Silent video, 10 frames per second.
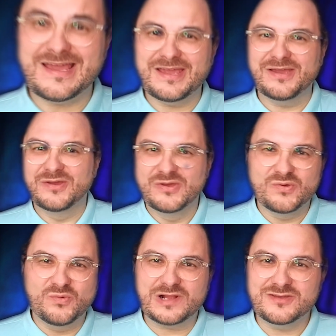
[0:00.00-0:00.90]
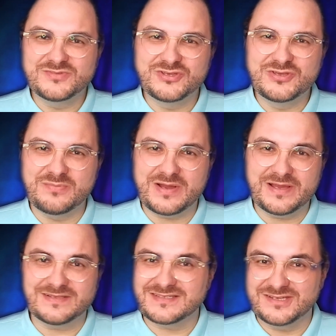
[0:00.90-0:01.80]
Hi, welcome to
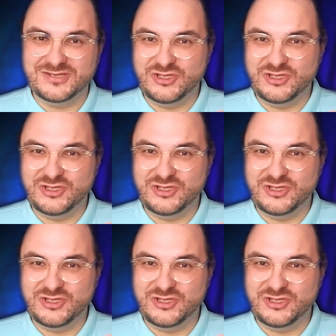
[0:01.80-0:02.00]
Qubites,